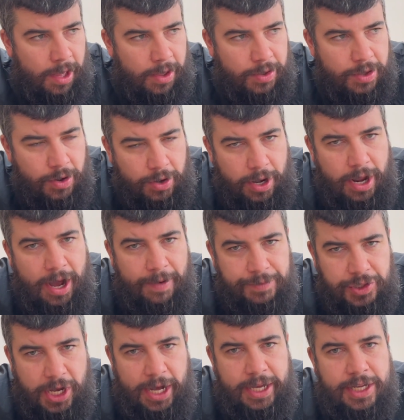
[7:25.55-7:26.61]
You're going to
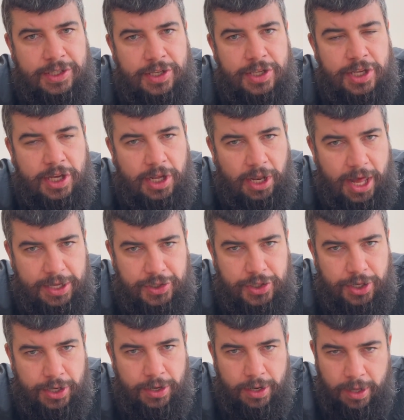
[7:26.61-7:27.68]
have jackets in your
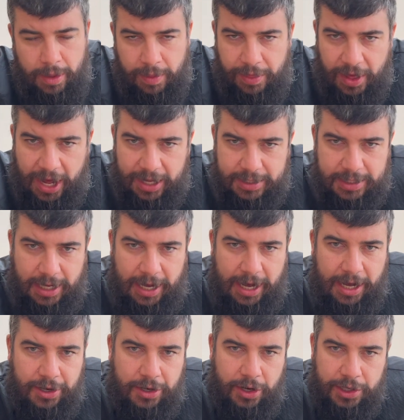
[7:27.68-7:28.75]
collection that
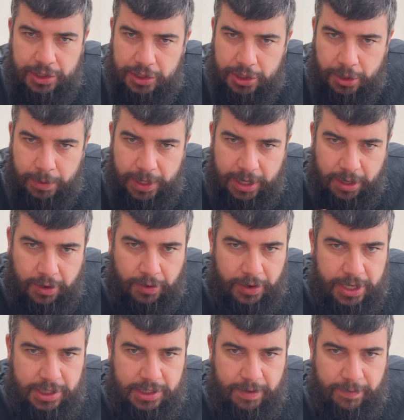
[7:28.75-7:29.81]
are going to
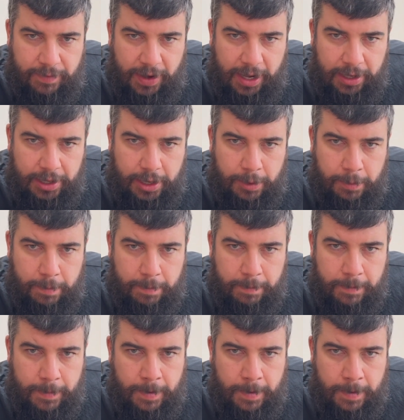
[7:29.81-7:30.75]
increase in value.